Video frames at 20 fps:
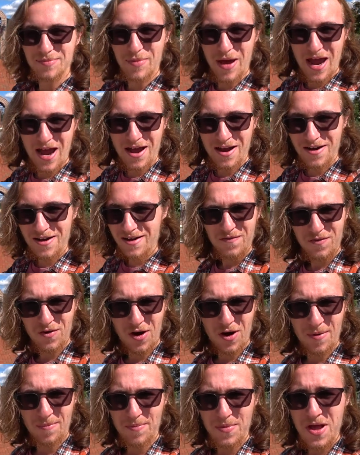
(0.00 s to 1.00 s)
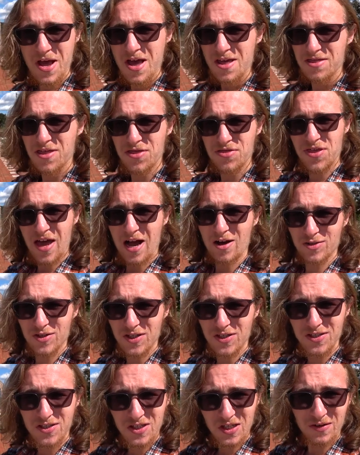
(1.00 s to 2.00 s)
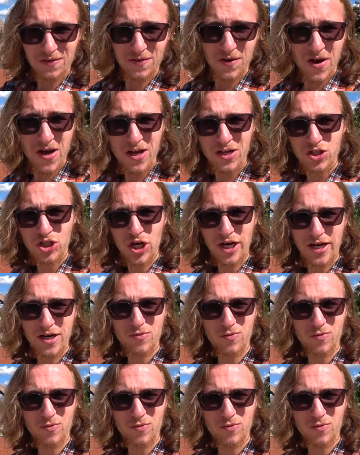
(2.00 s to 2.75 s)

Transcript: man from the thousands of chicken